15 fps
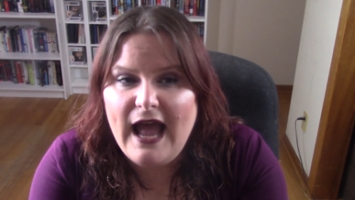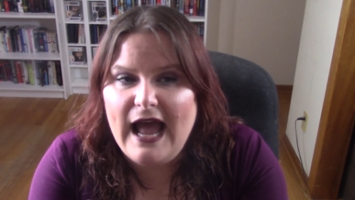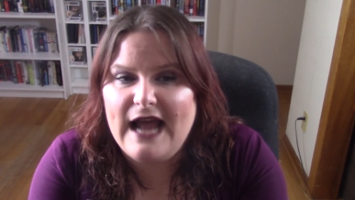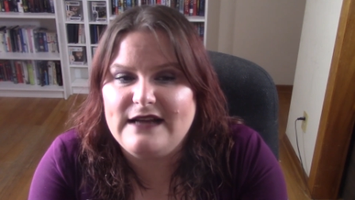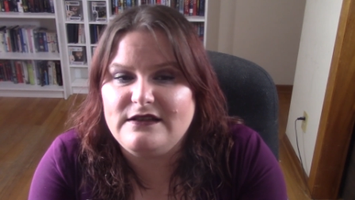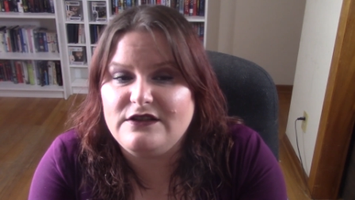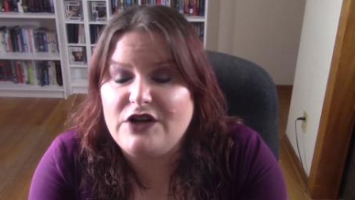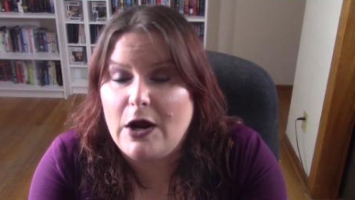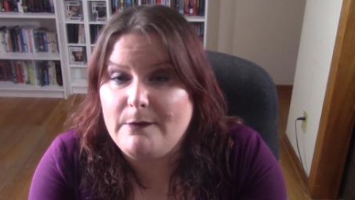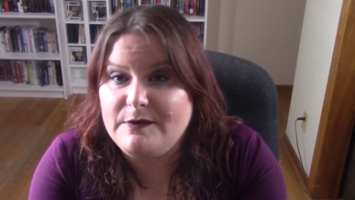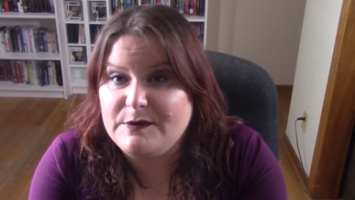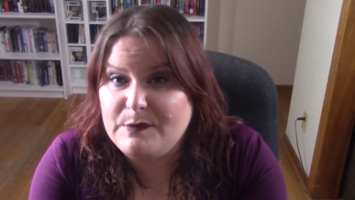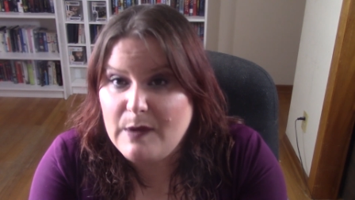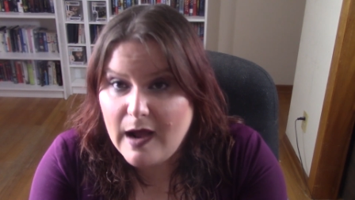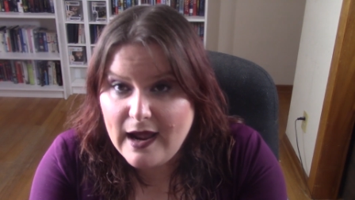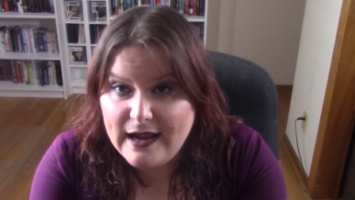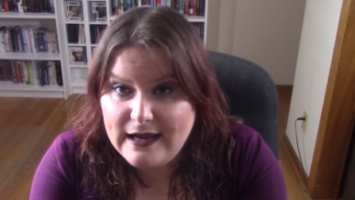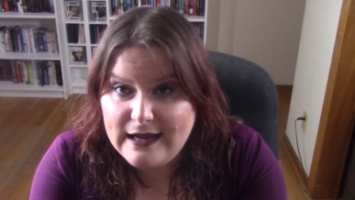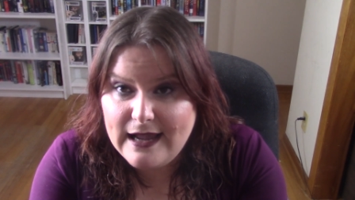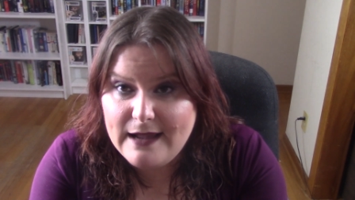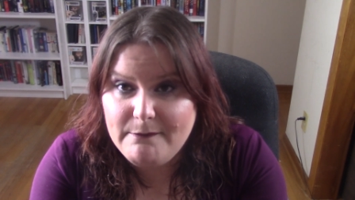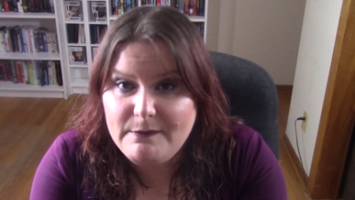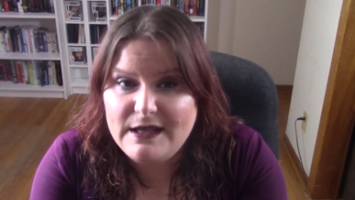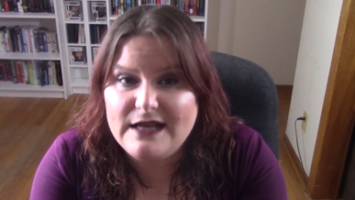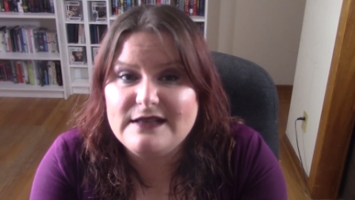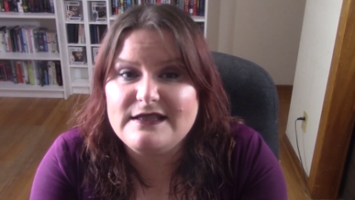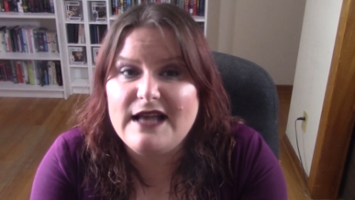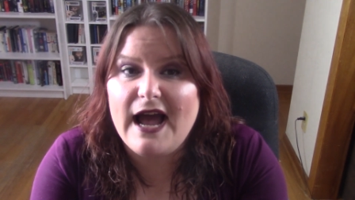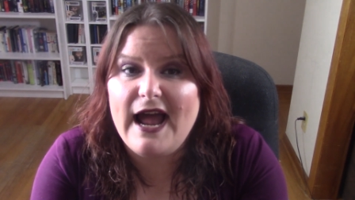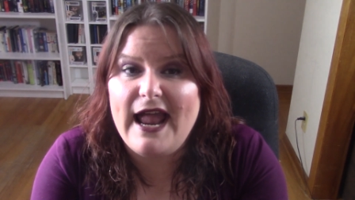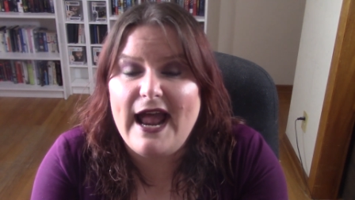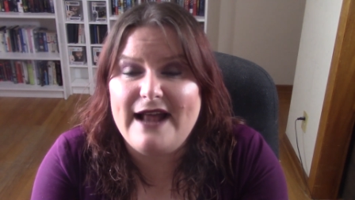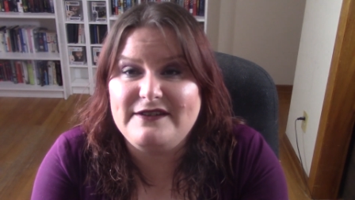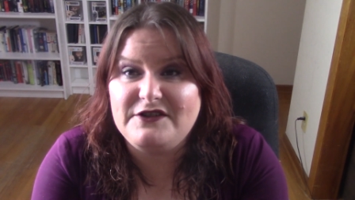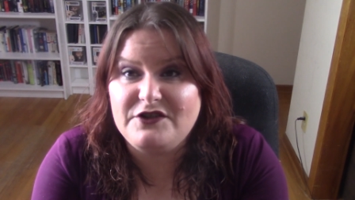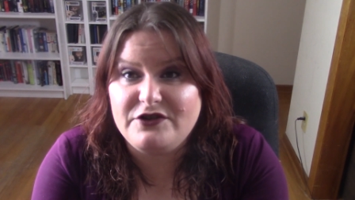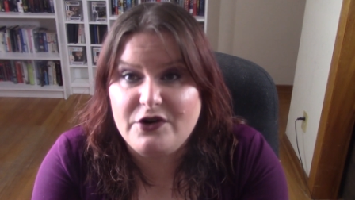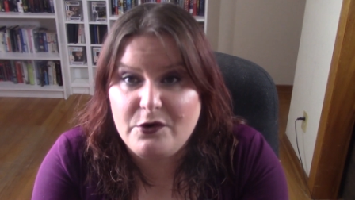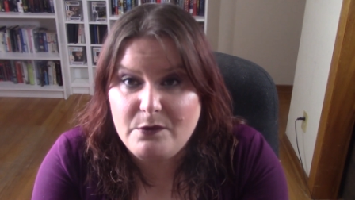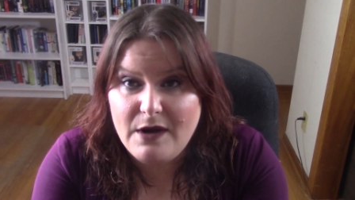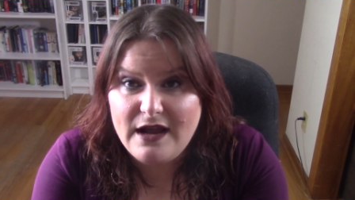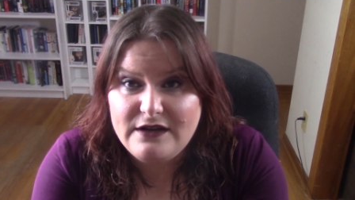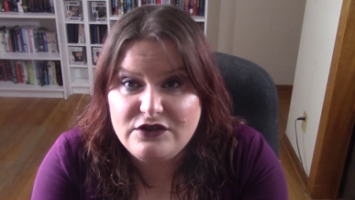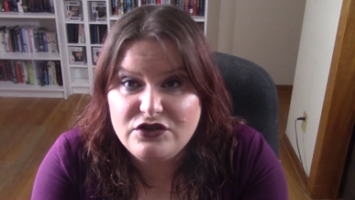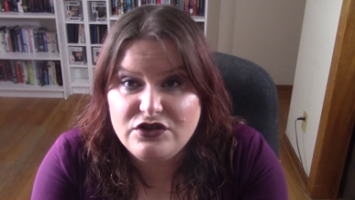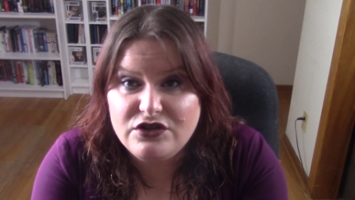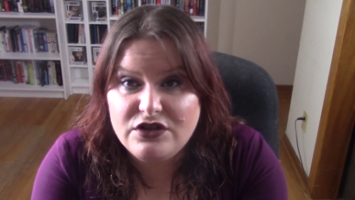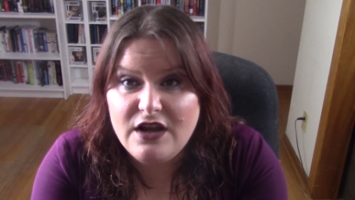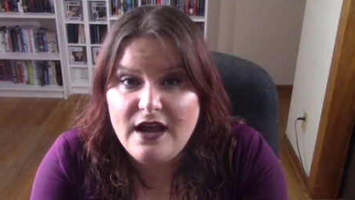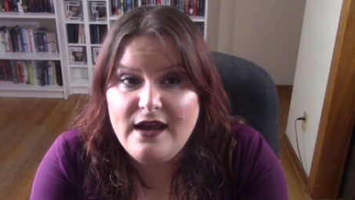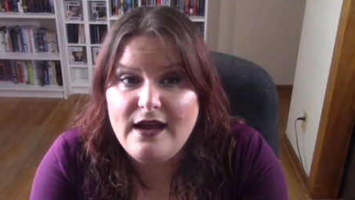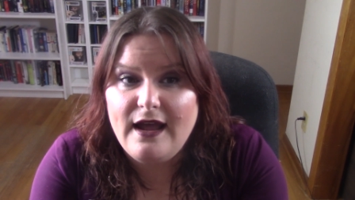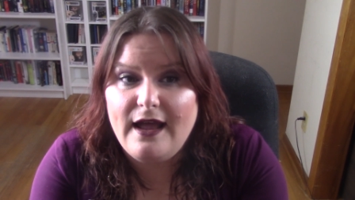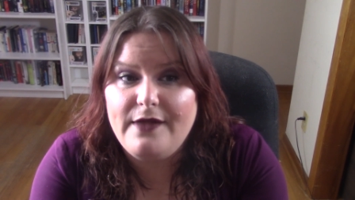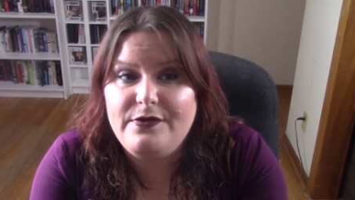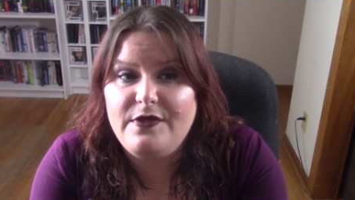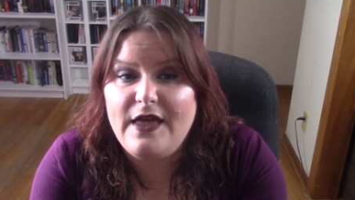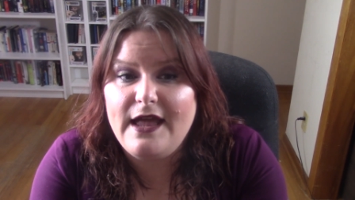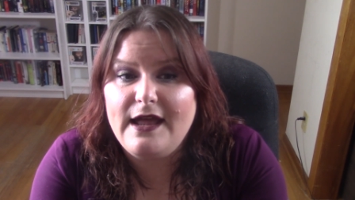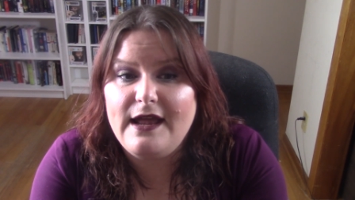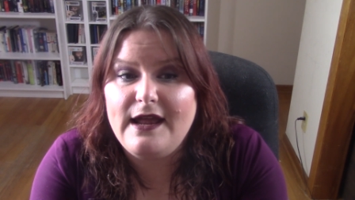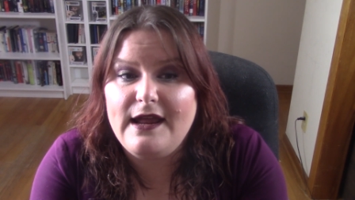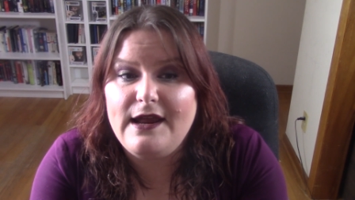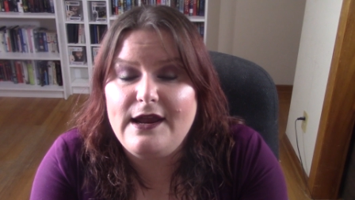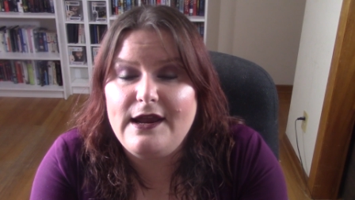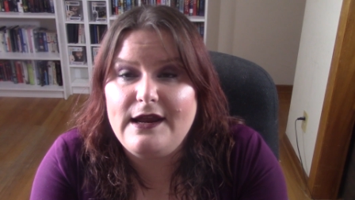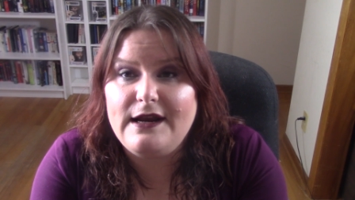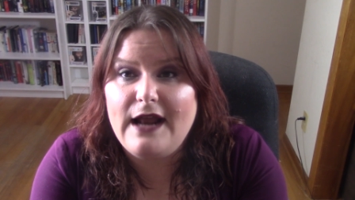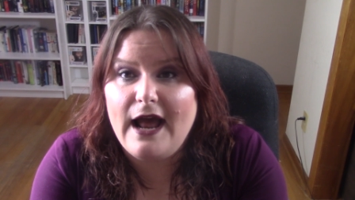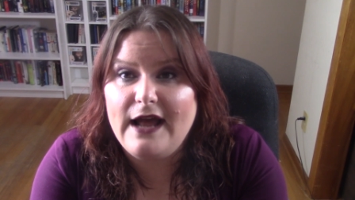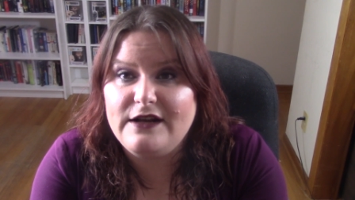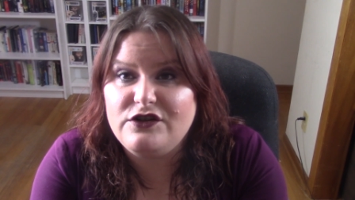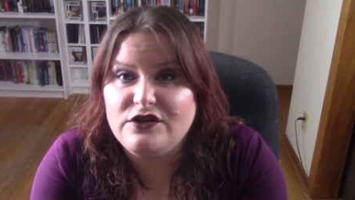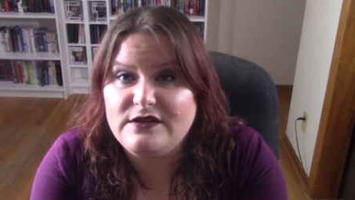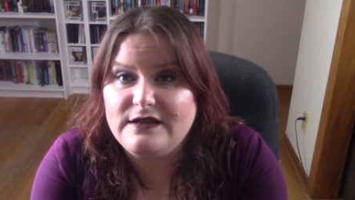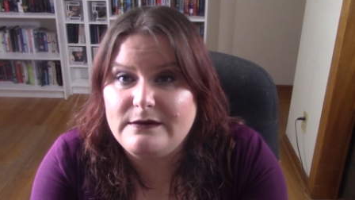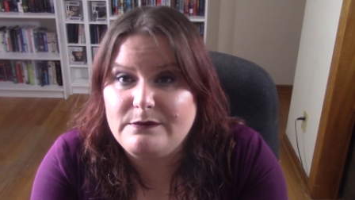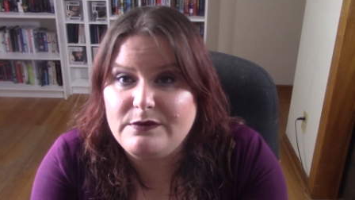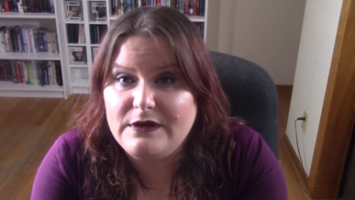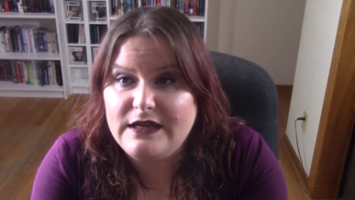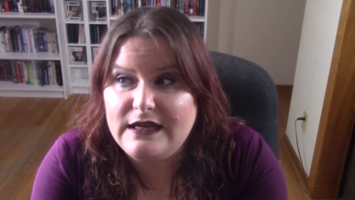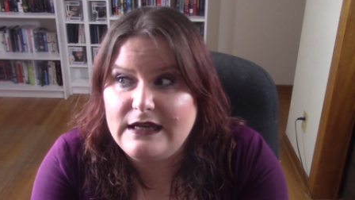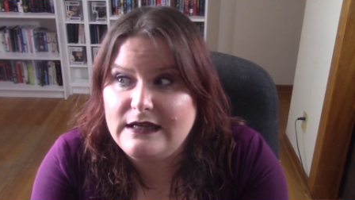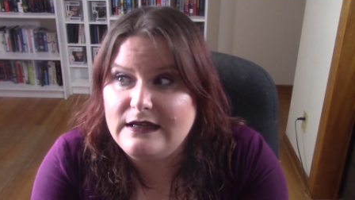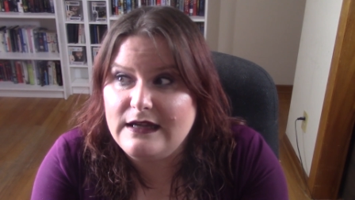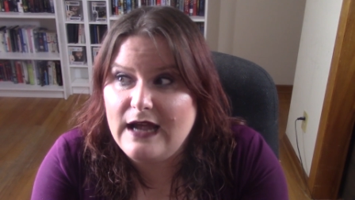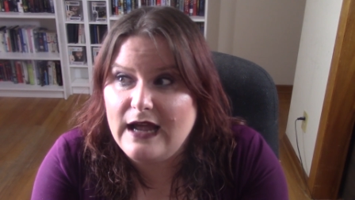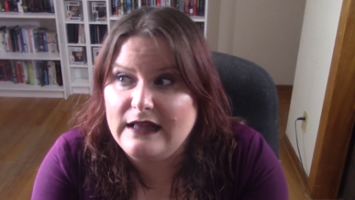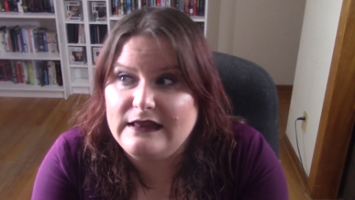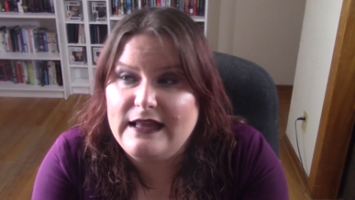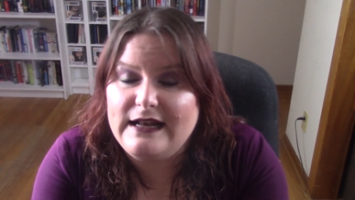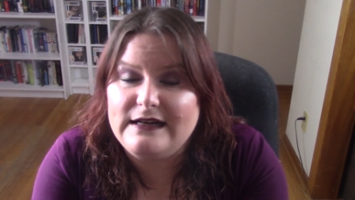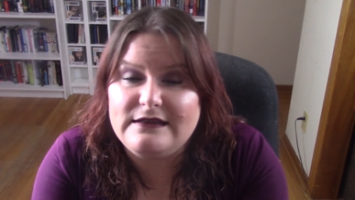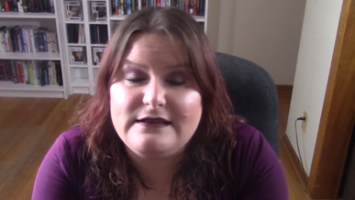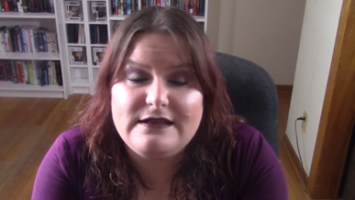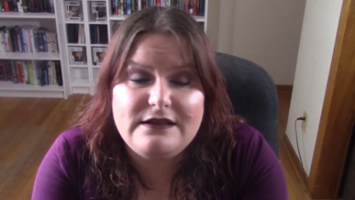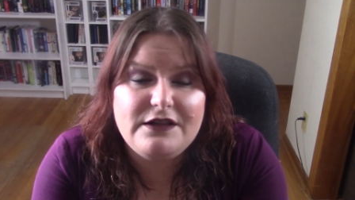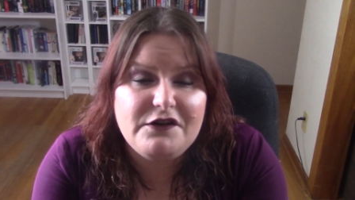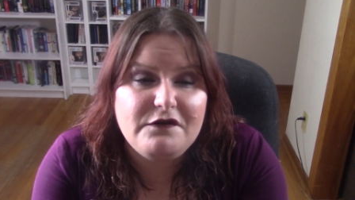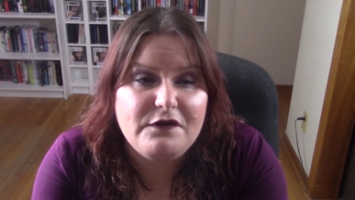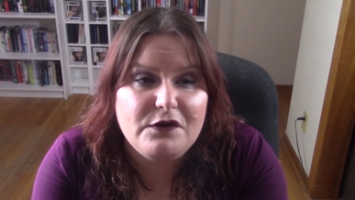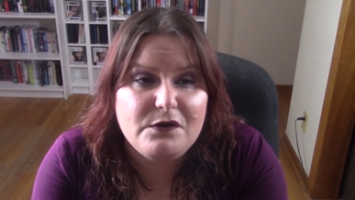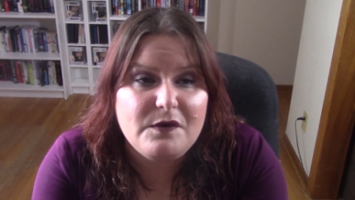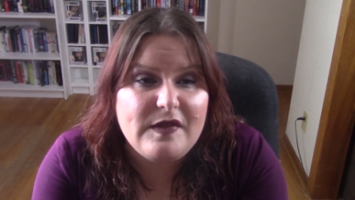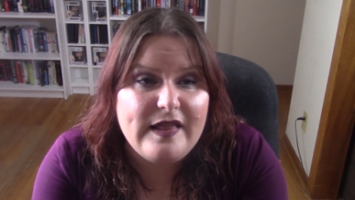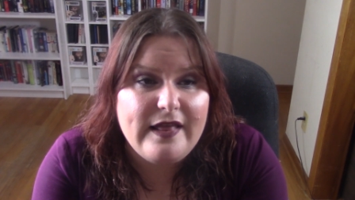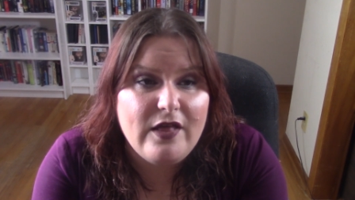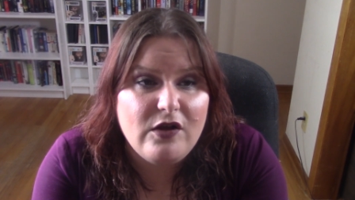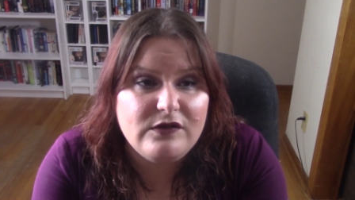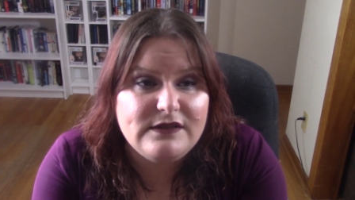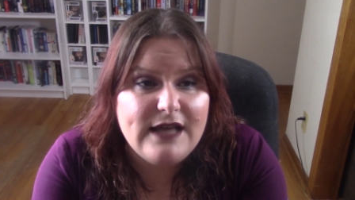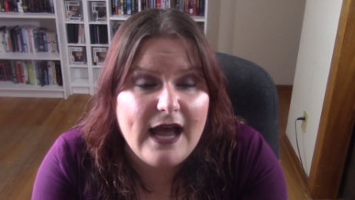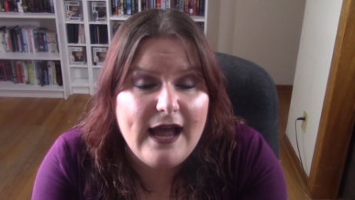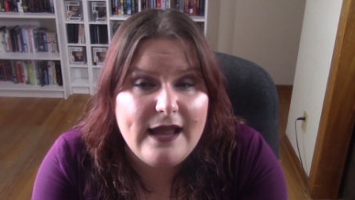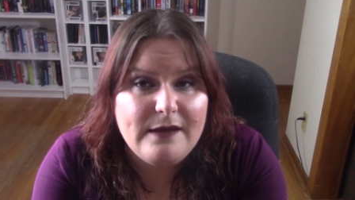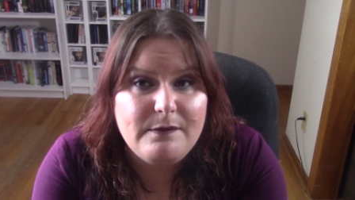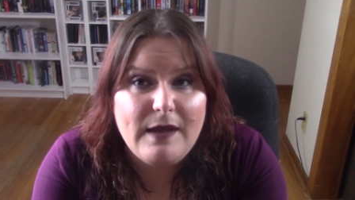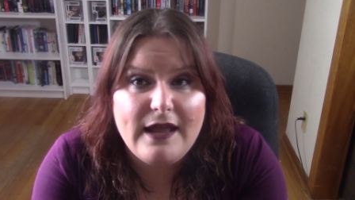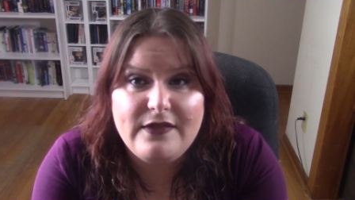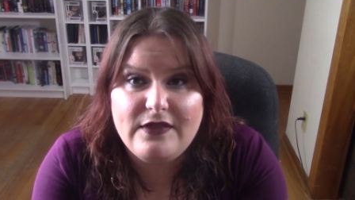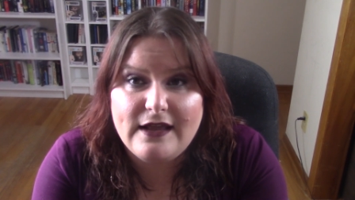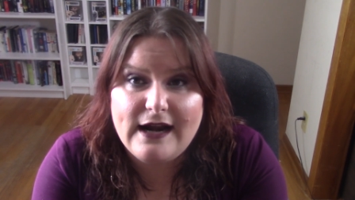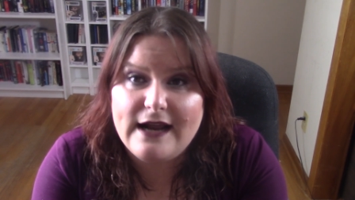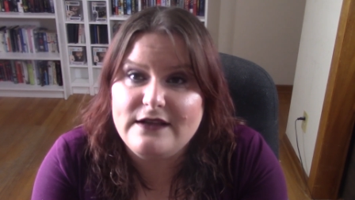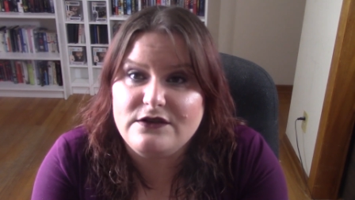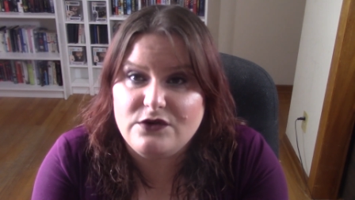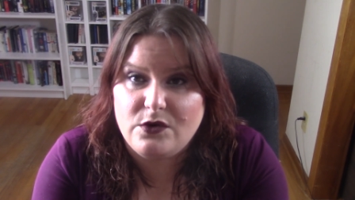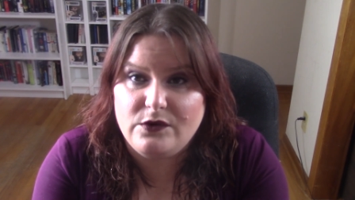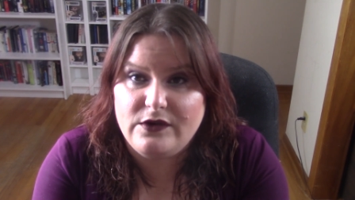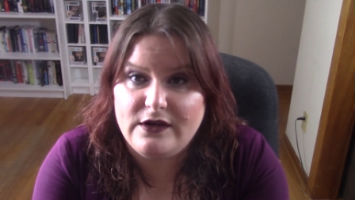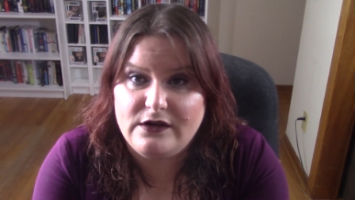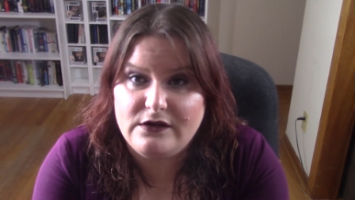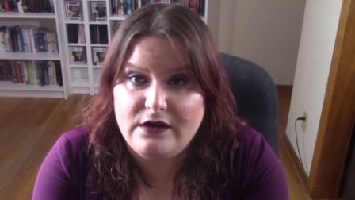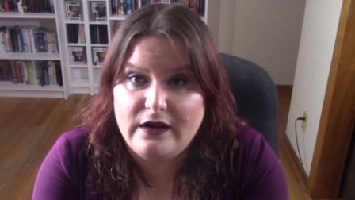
I stopped buying it because I had so much, and then I just simply let it sit there for a really long time, and then I sold it.